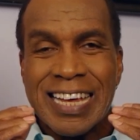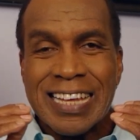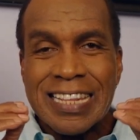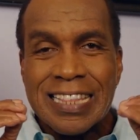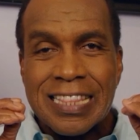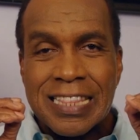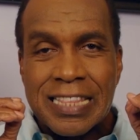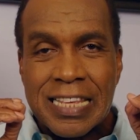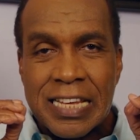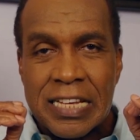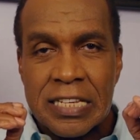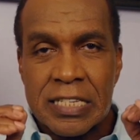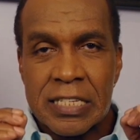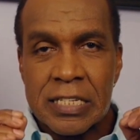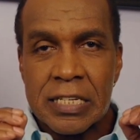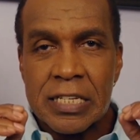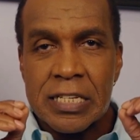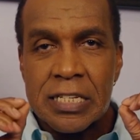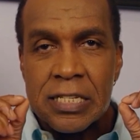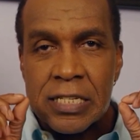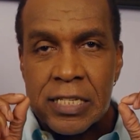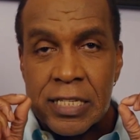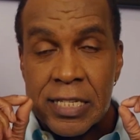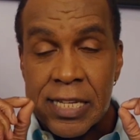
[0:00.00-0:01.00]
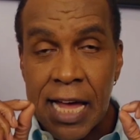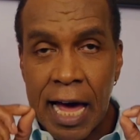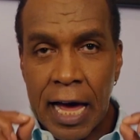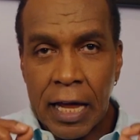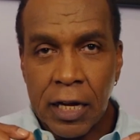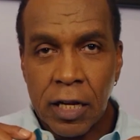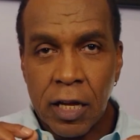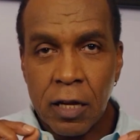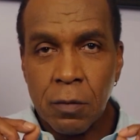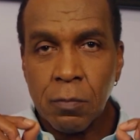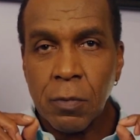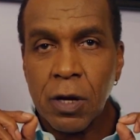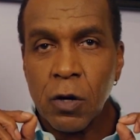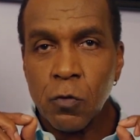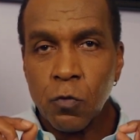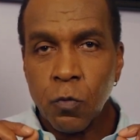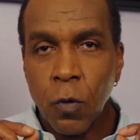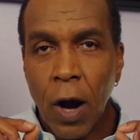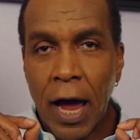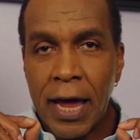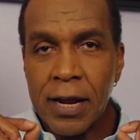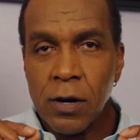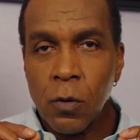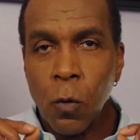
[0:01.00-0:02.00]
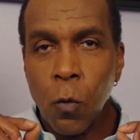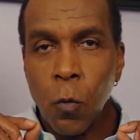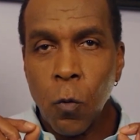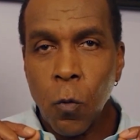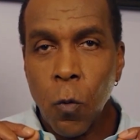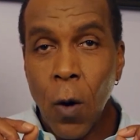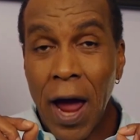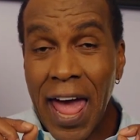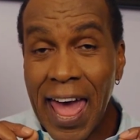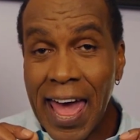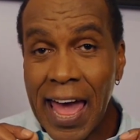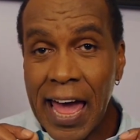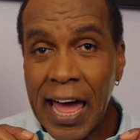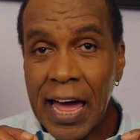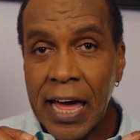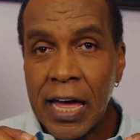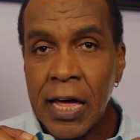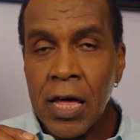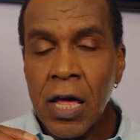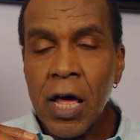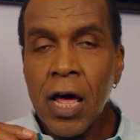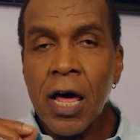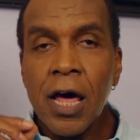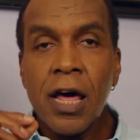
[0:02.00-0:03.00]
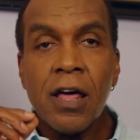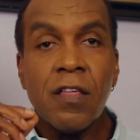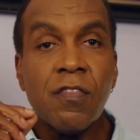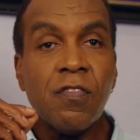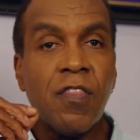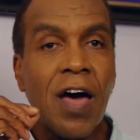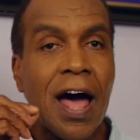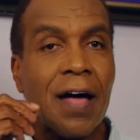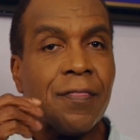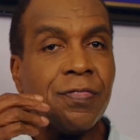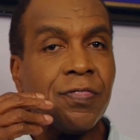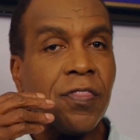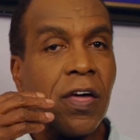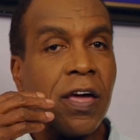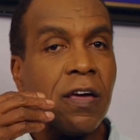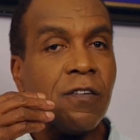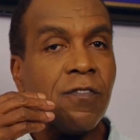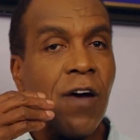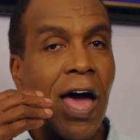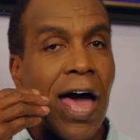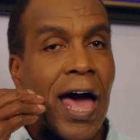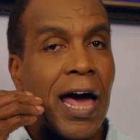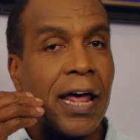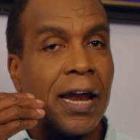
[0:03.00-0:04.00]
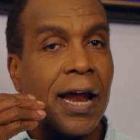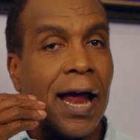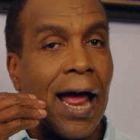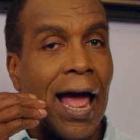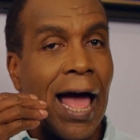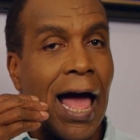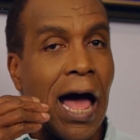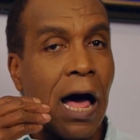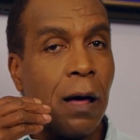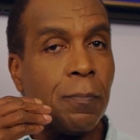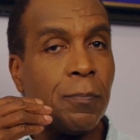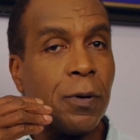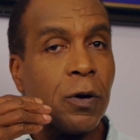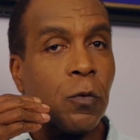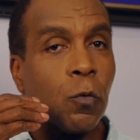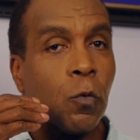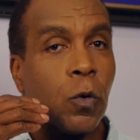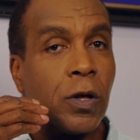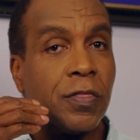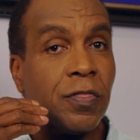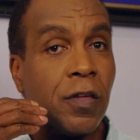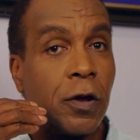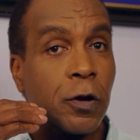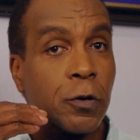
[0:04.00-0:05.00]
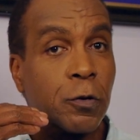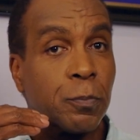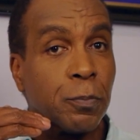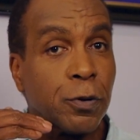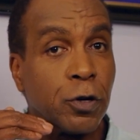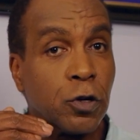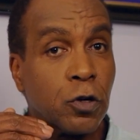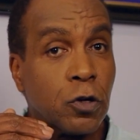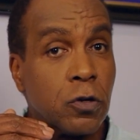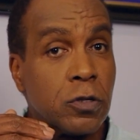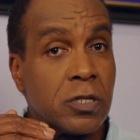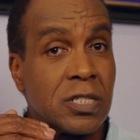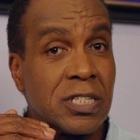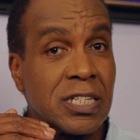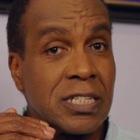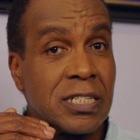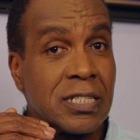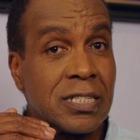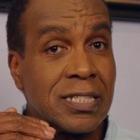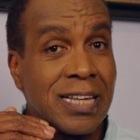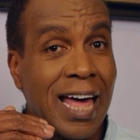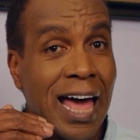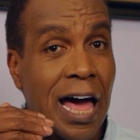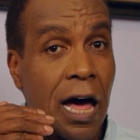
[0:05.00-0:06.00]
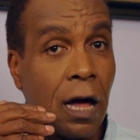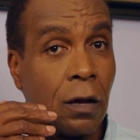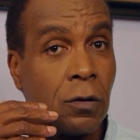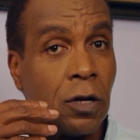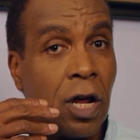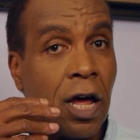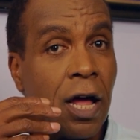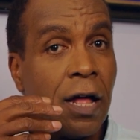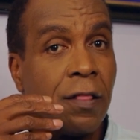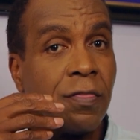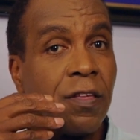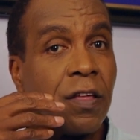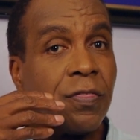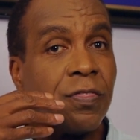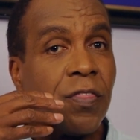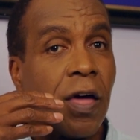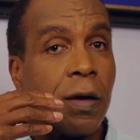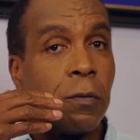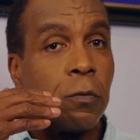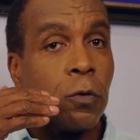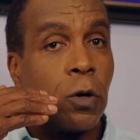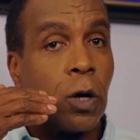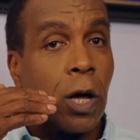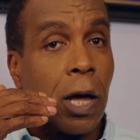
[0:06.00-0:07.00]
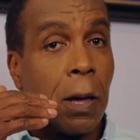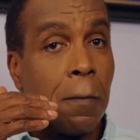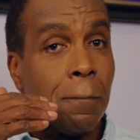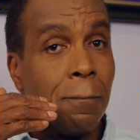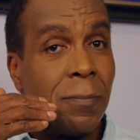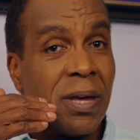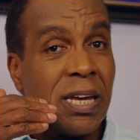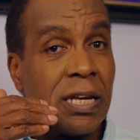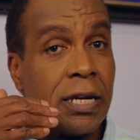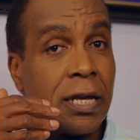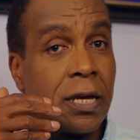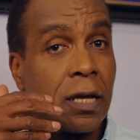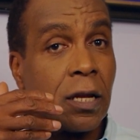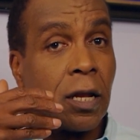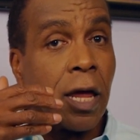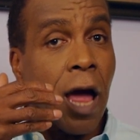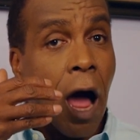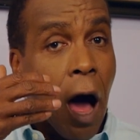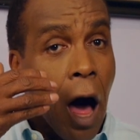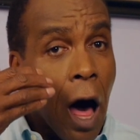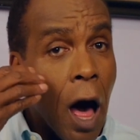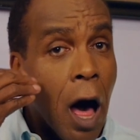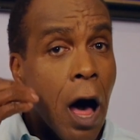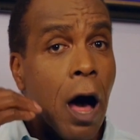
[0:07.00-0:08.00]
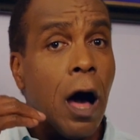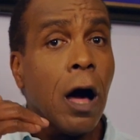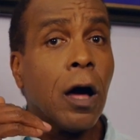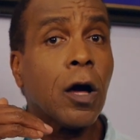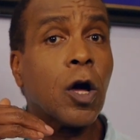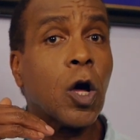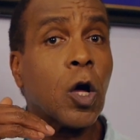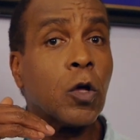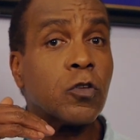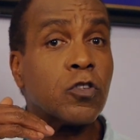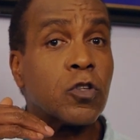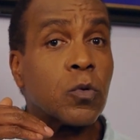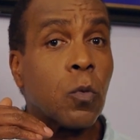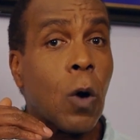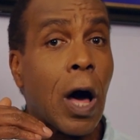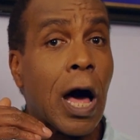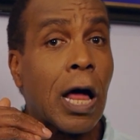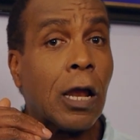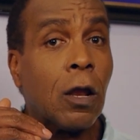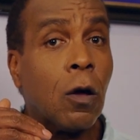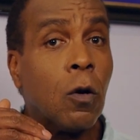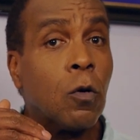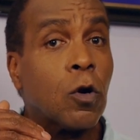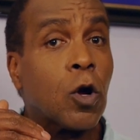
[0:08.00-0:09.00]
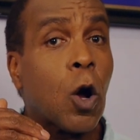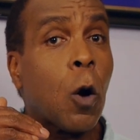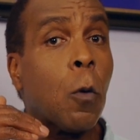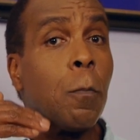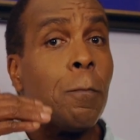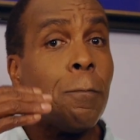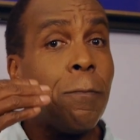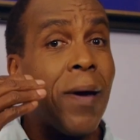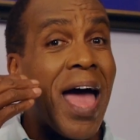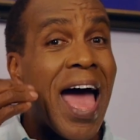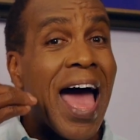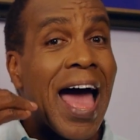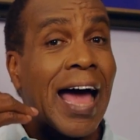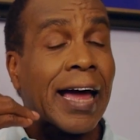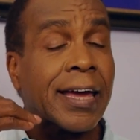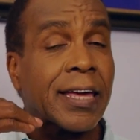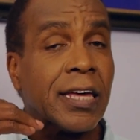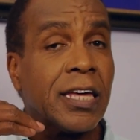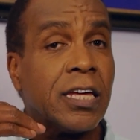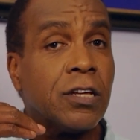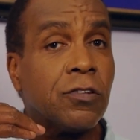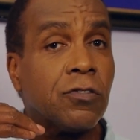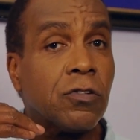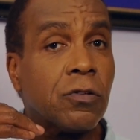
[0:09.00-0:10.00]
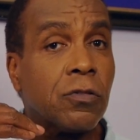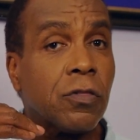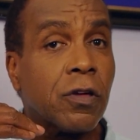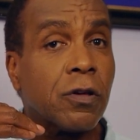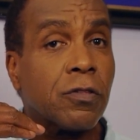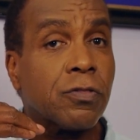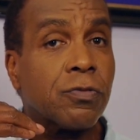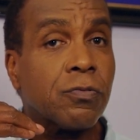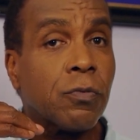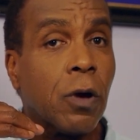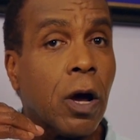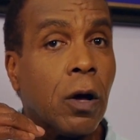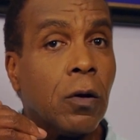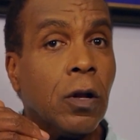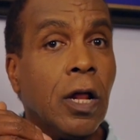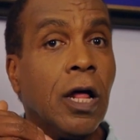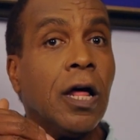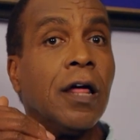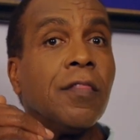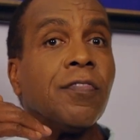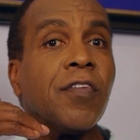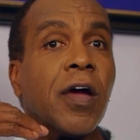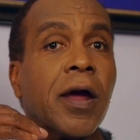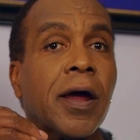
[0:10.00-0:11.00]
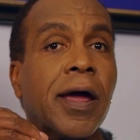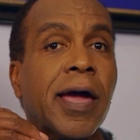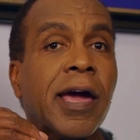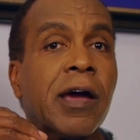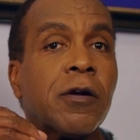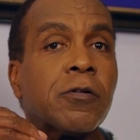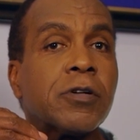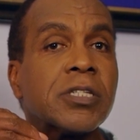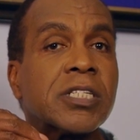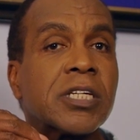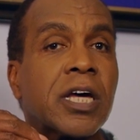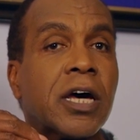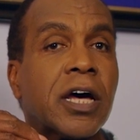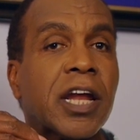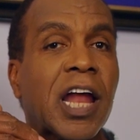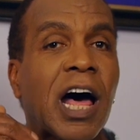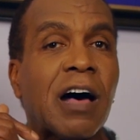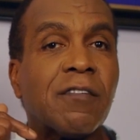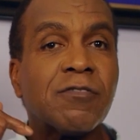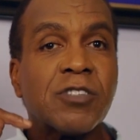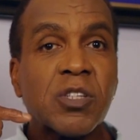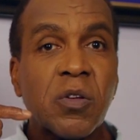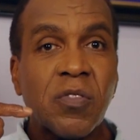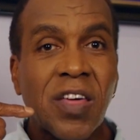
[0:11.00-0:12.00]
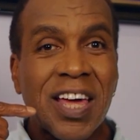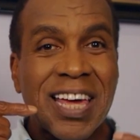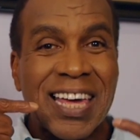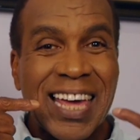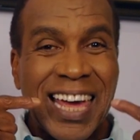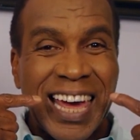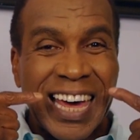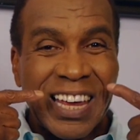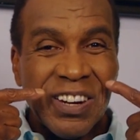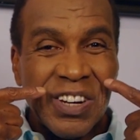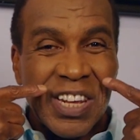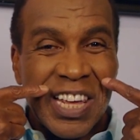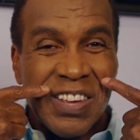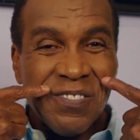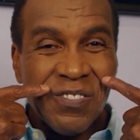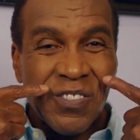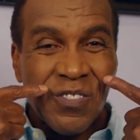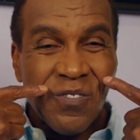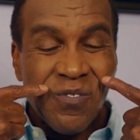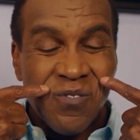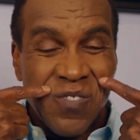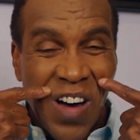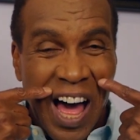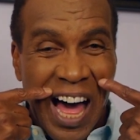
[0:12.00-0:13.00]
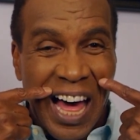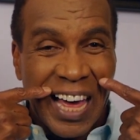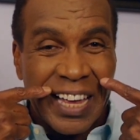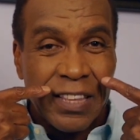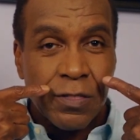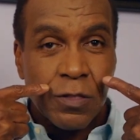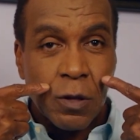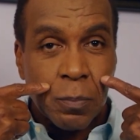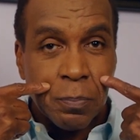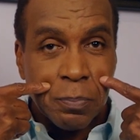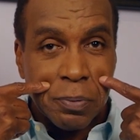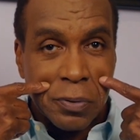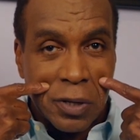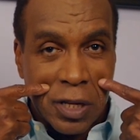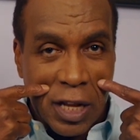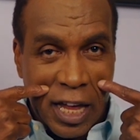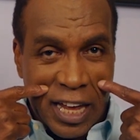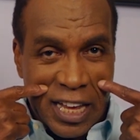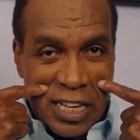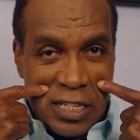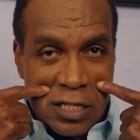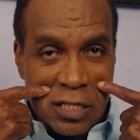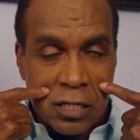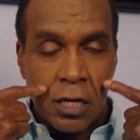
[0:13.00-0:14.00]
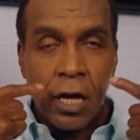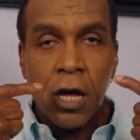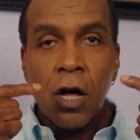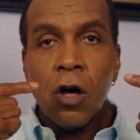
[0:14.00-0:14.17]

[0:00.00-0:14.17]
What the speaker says: This is telling me right away that they've had a habit when they're producing sound that they will immediately swallow, go back into their throat, their air is cut off. So they can't even find the place